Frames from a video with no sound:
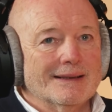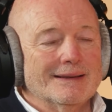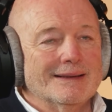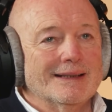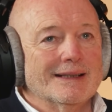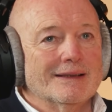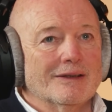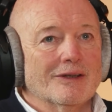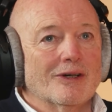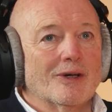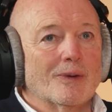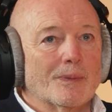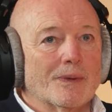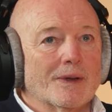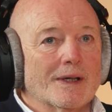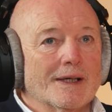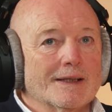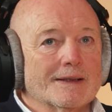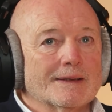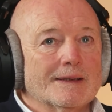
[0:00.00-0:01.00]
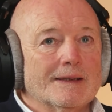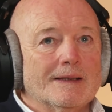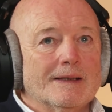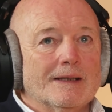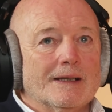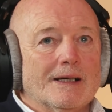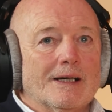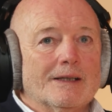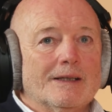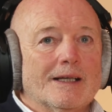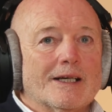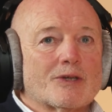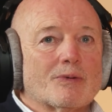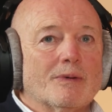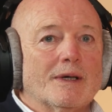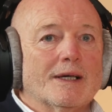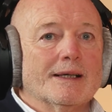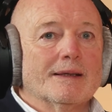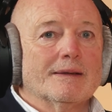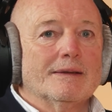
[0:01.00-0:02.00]
didn't operate. And that's
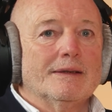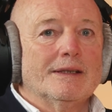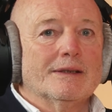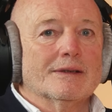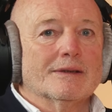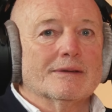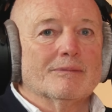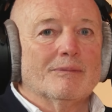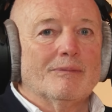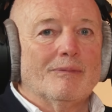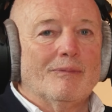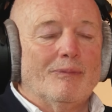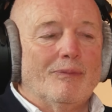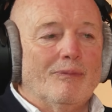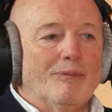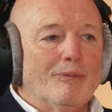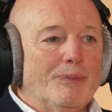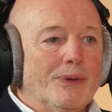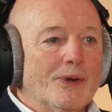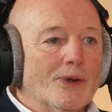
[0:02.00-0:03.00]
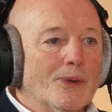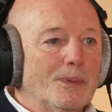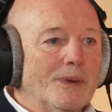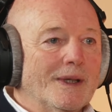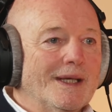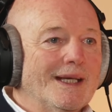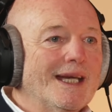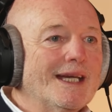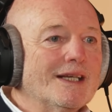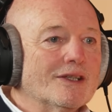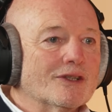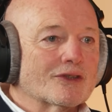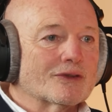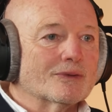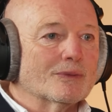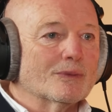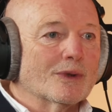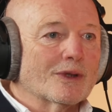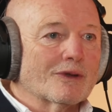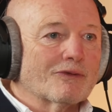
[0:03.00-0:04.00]
why, pure PE
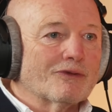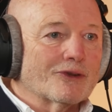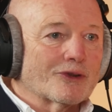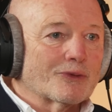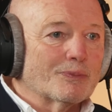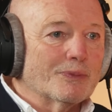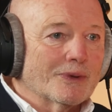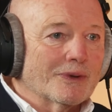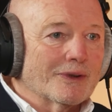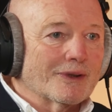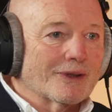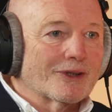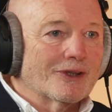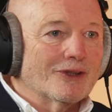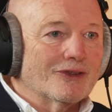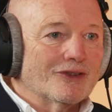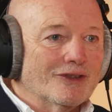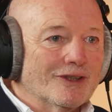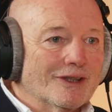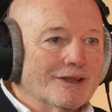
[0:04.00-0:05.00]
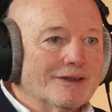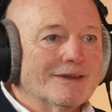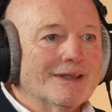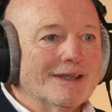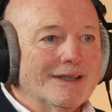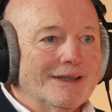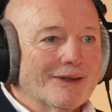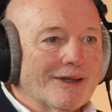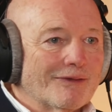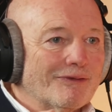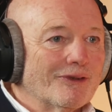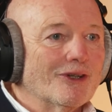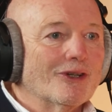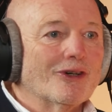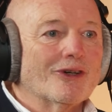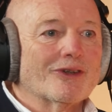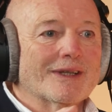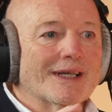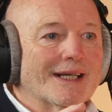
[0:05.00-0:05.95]
doesn't work for sport, because you haven't got